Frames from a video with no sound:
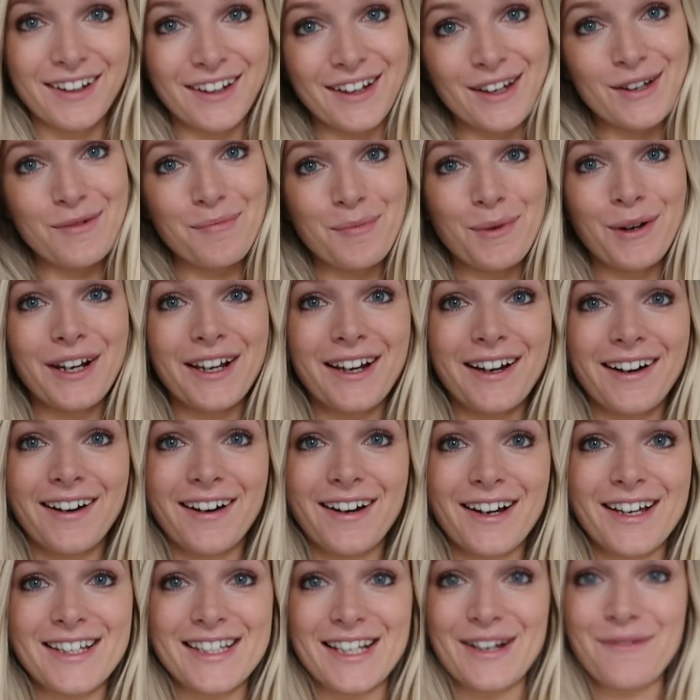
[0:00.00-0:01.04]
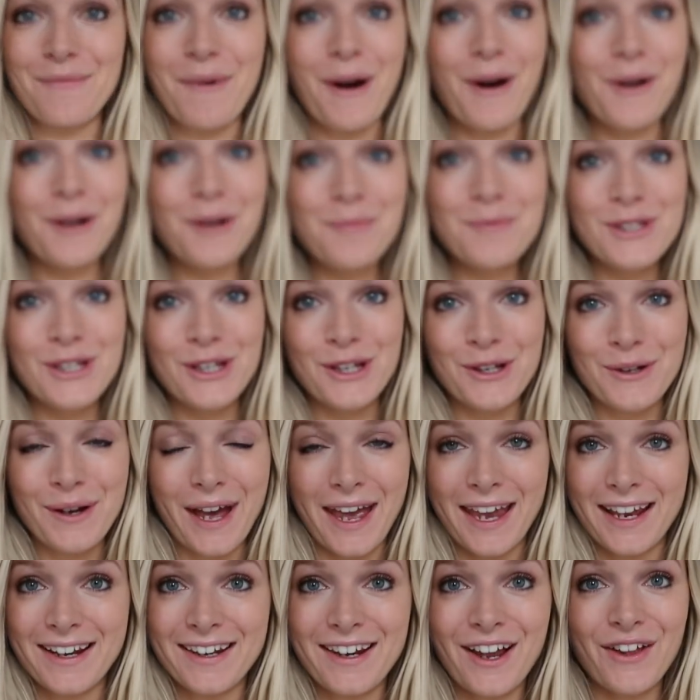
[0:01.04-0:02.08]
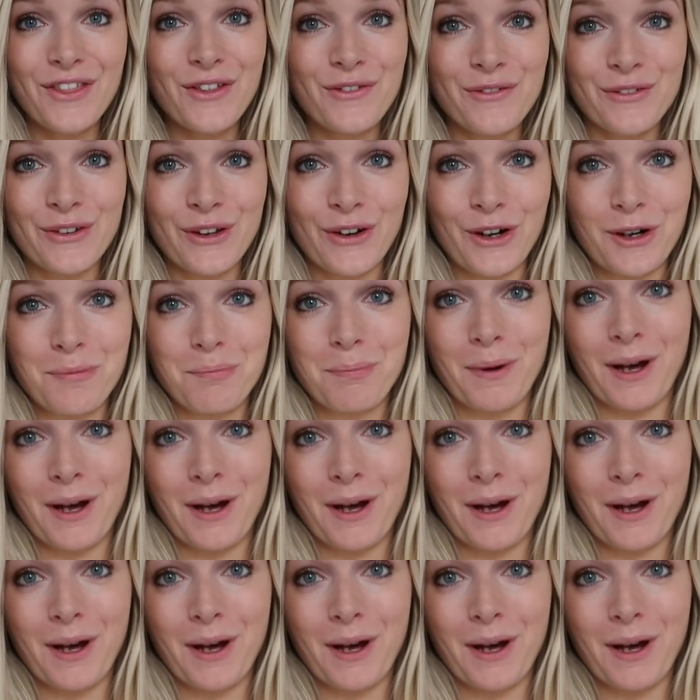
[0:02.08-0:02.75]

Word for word: Good morning guys and welcome to another vlog